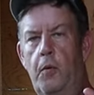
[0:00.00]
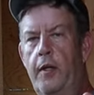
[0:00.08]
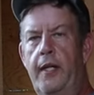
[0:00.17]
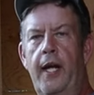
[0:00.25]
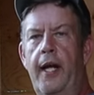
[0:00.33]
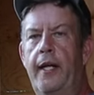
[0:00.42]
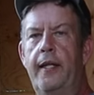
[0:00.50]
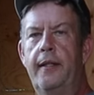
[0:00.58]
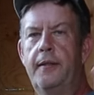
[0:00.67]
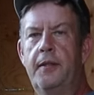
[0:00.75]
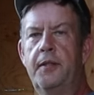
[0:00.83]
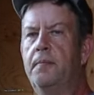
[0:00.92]
One day,
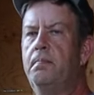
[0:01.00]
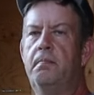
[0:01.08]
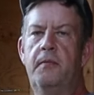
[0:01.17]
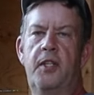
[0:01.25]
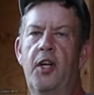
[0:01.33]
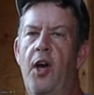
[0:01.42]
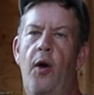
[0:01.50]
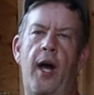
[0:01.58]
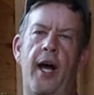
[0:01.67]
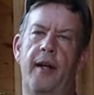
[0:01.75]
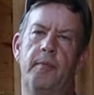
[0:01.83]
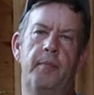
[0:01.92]
just to go
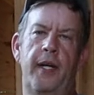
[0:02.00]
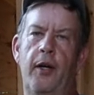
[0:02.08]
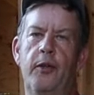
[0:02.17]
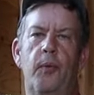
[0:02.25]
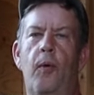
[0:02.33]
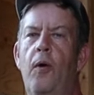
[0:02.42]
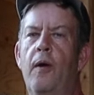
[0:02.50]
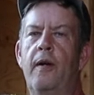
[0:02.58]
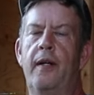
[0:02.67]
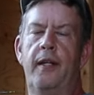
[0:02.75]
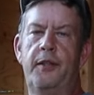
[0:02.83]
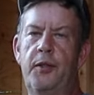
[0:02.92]
out and be on the
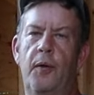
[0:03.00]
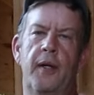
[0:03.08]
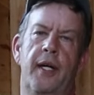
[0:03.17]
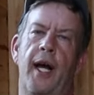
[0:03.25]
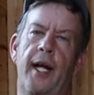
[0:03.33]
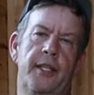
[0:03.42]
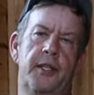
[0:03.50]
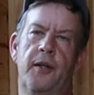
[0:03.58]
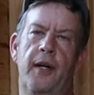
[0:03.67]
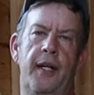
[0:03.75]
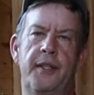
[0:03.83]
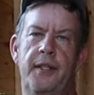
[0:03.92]
water and enjoy God's
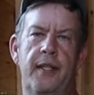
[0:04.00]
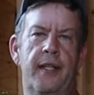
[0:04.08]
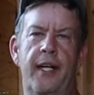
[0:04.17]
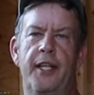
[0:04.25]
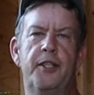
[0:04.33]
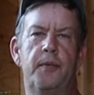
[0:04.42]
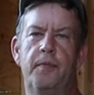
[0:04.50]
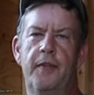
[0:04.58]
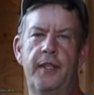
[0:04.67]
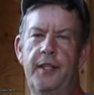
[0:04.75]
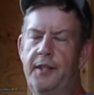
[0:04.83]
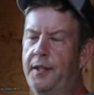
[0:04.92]
creation and catch some
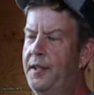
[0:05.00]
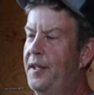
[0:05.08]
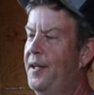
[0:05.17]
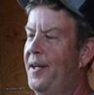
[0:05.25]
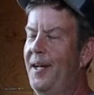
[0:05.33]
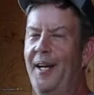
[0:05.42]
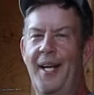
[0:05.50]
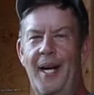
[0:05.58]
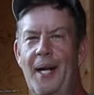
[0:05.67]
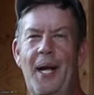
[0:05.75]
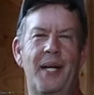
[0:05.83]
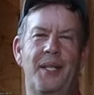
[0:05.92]
fish.
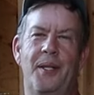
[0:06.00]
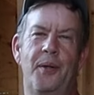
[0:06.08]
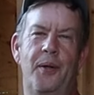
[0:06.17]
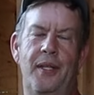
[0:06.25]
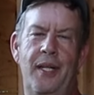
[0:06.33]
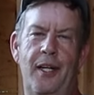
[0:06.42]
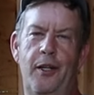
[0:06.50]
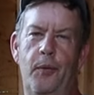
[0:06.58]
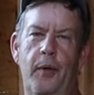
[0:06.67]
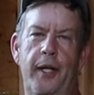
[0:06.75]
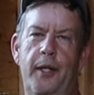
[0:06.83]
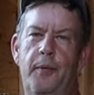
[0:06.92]
And I like to do it during
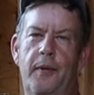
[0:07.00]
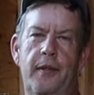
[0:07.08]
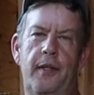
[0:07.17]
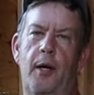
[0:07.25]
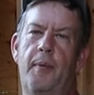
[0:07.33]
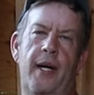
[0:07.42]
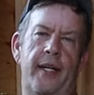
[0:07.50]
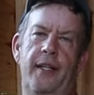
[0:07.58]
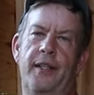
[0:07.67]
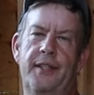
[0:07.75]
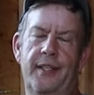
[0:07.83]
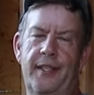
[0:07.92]
the week when nobody
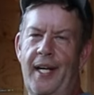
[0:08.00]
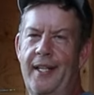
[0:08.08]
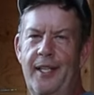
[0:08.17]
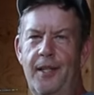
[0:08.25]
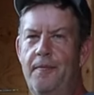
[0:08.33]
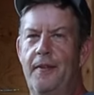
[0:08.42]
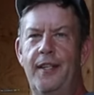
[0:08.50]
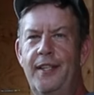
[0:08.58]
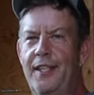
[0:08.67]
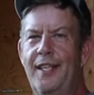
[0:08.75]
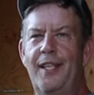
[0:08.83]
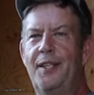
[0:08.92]
else is out there
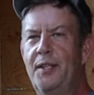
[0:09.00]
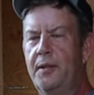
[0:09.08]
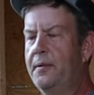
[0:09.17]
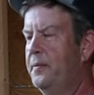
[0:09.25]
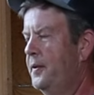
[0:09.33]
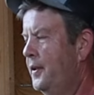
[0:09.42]
fishing and just